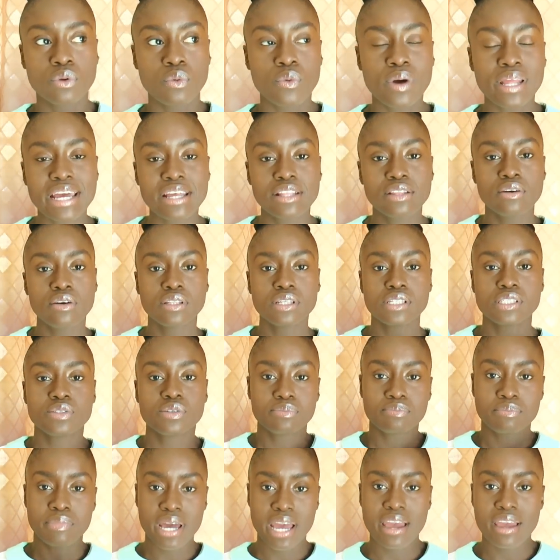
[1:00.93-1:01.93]
What I notice
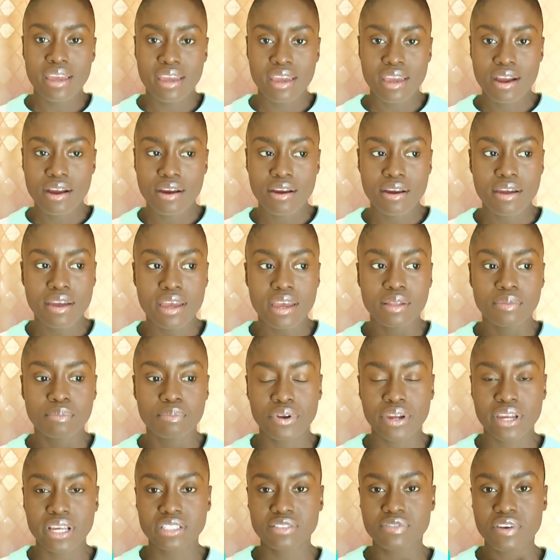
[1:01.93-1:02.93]
with my hair, it
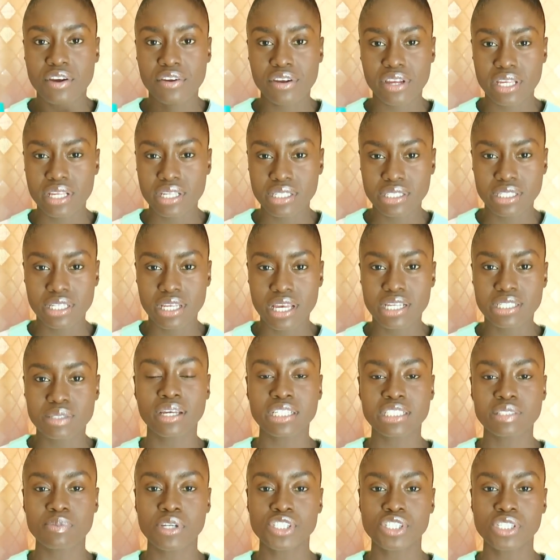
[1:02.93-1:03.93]
breaks very easily,
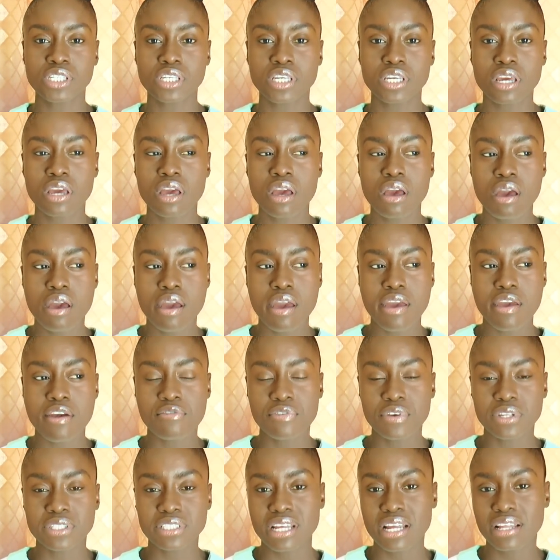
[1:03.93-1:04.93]
especially
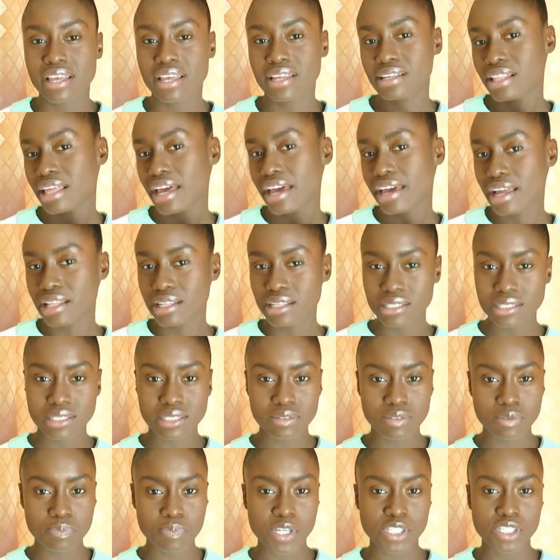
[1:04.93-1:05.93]
if it's not getting like any
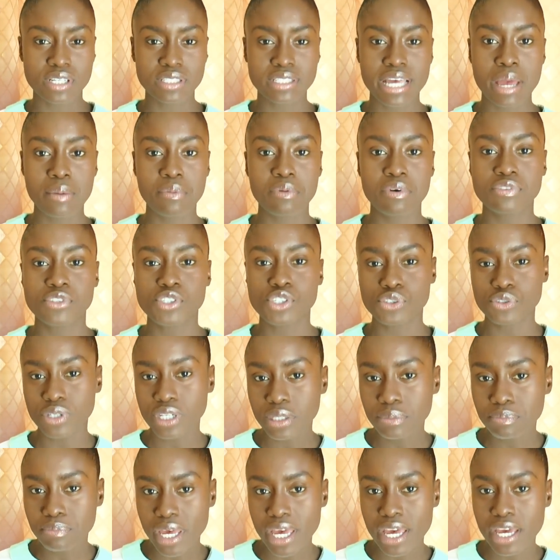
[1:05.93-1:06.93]
special type of
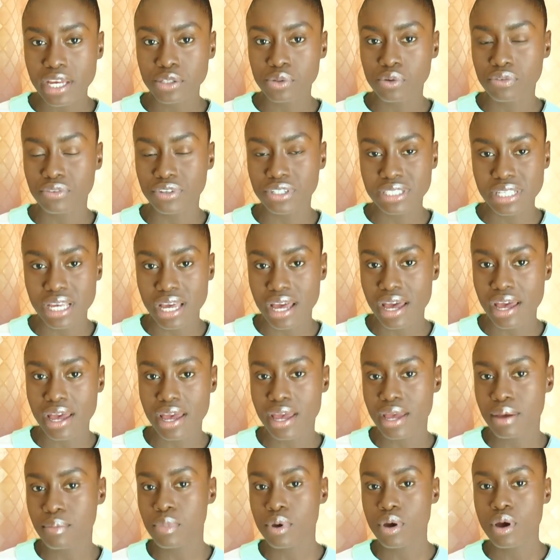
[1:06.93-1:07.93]
treatment over
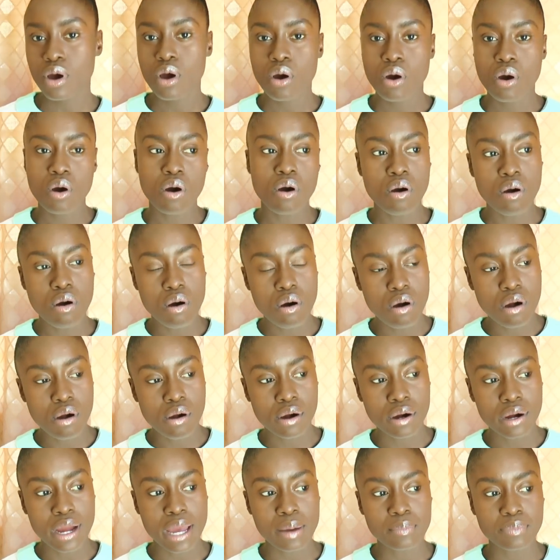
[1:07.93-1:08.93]
time,
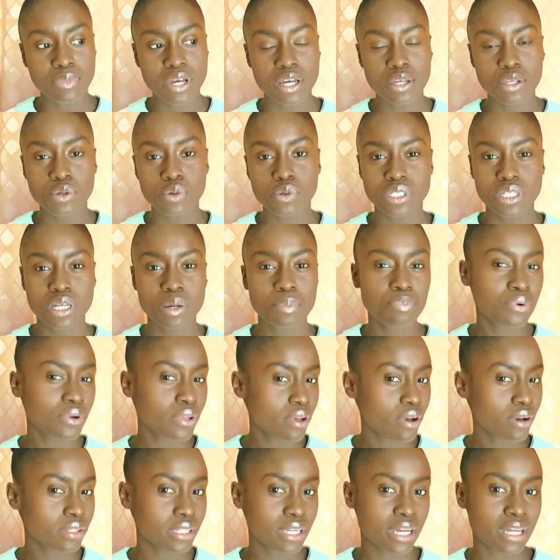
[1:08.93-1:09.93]
or I'm not using a
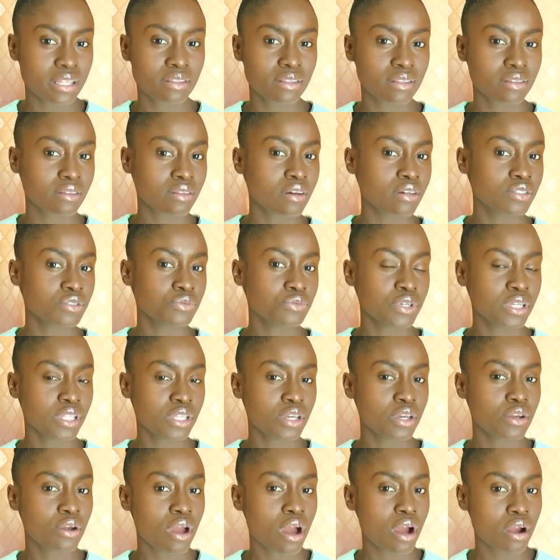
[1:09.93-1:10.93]
product that doesn't
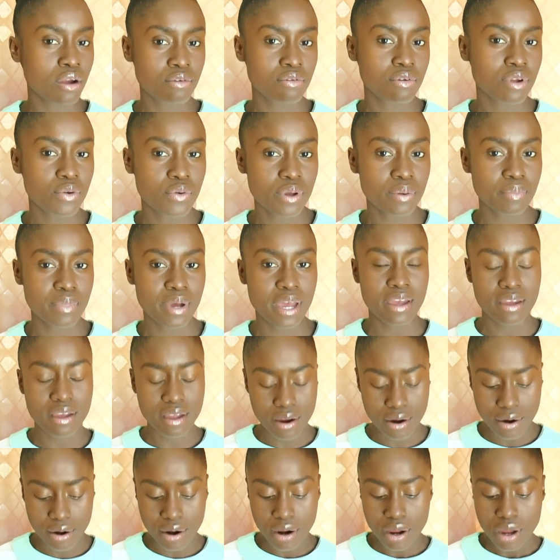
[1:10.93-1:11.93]
really agree with my
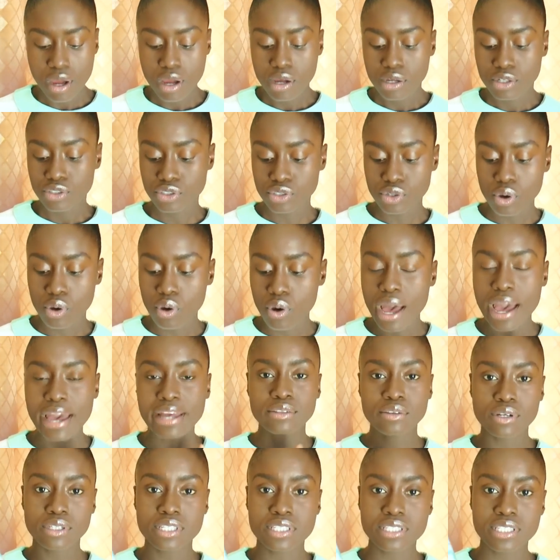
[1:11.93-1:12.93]
hair. So I
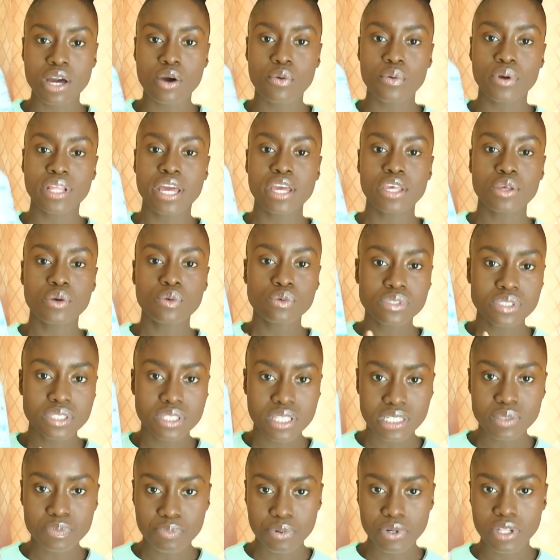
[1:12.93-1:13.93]
notice that when I use
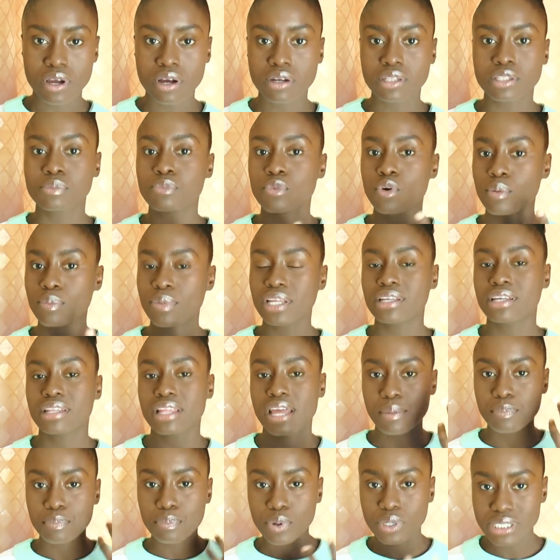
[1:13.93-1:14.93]
this product, the moment and
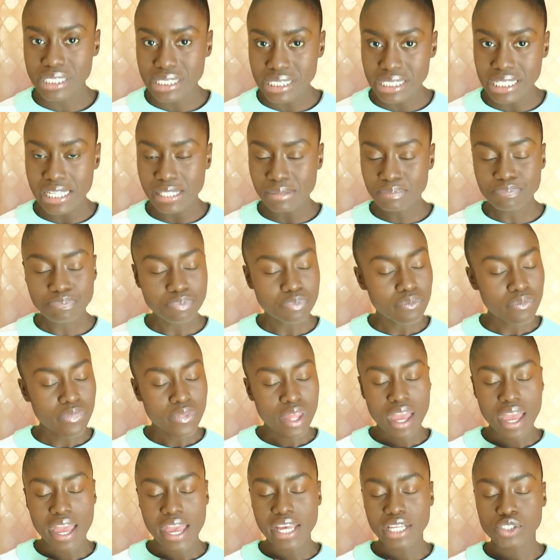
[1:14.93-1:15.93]
I put it in,
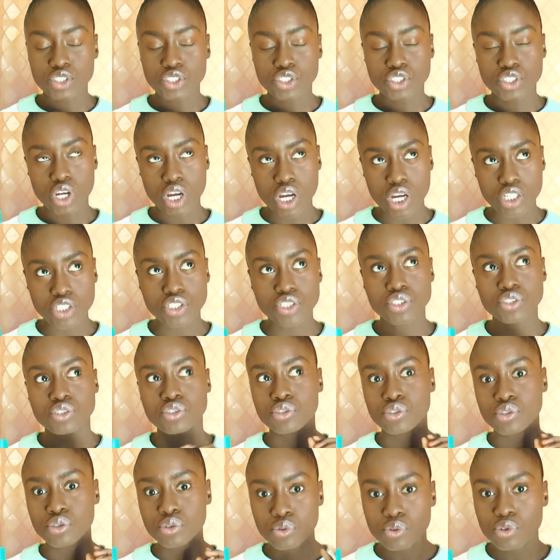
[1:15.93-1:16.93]
it just
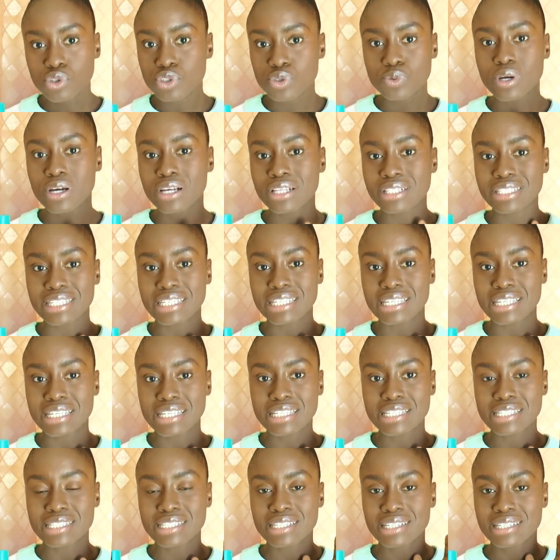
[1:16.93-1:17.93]

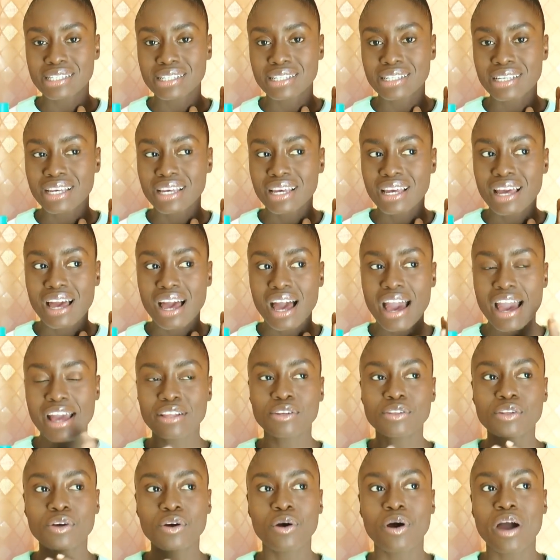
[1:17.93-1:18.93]
usually, I
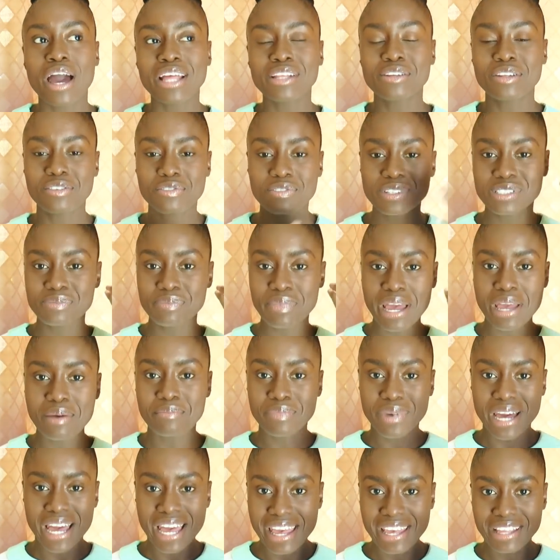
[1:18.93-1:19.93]
don't know if it's my
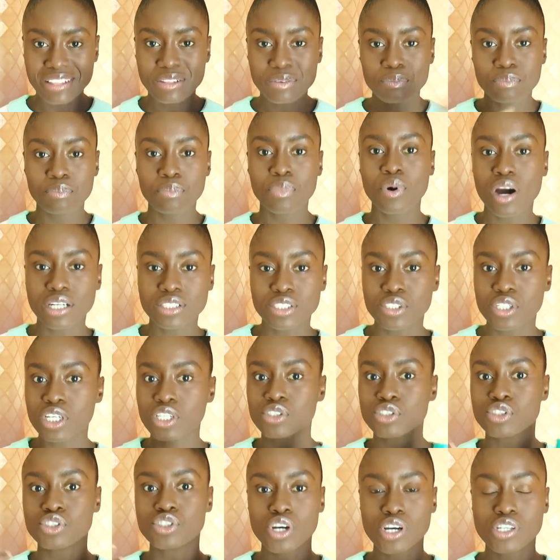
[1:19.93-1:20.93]
mind, but
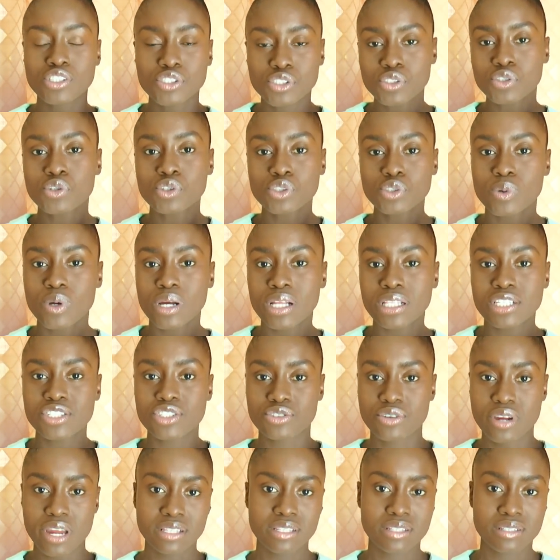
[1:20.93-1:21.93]
it just usually
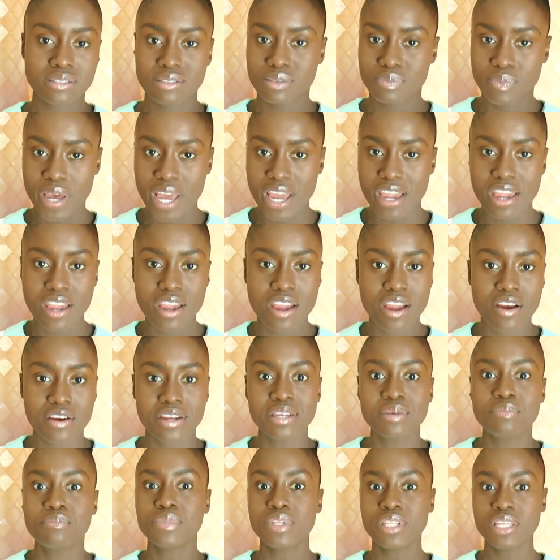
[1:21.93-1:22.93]
strengthens my hair
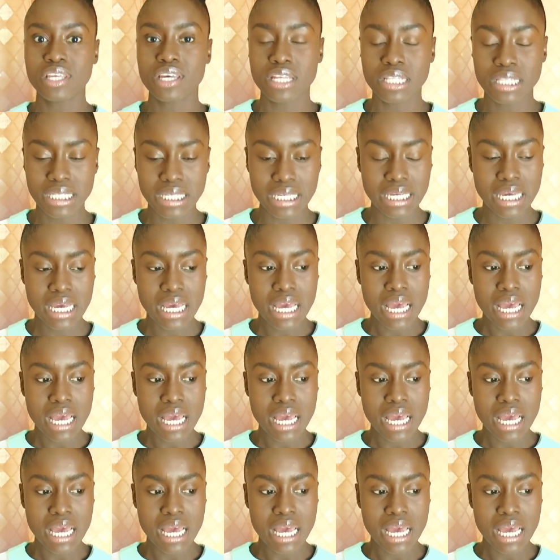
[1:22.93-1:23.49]
immediately.